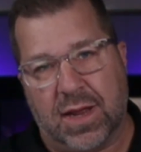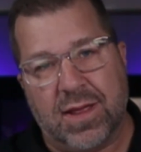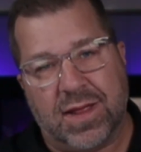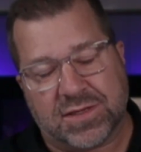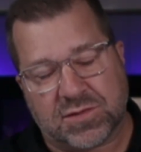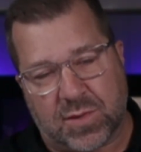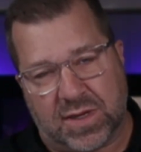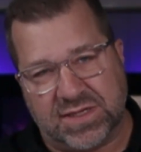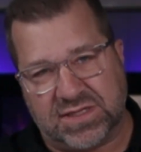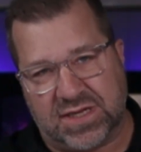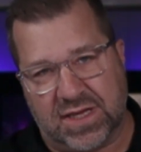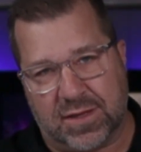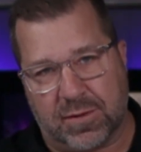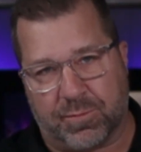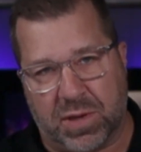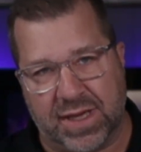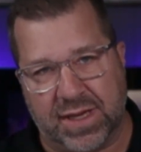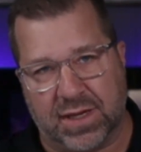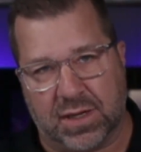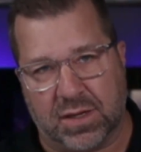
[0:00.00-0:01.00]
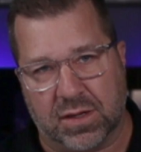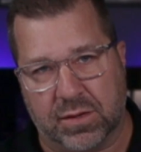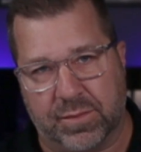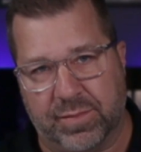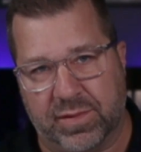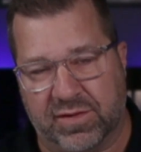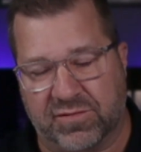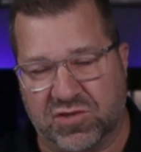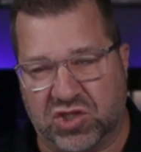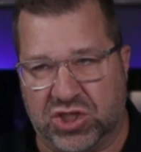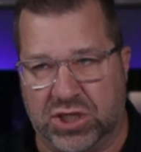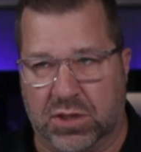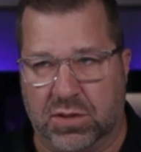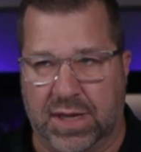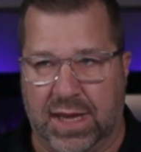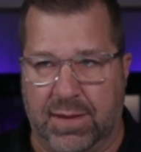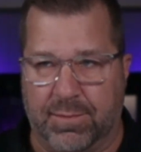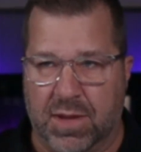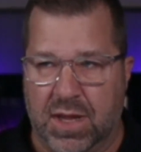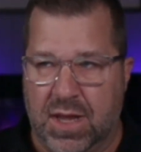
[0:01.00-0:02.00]
That's why I say they're playing a little bit of a shell
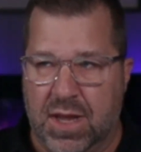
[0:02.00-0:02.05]
game.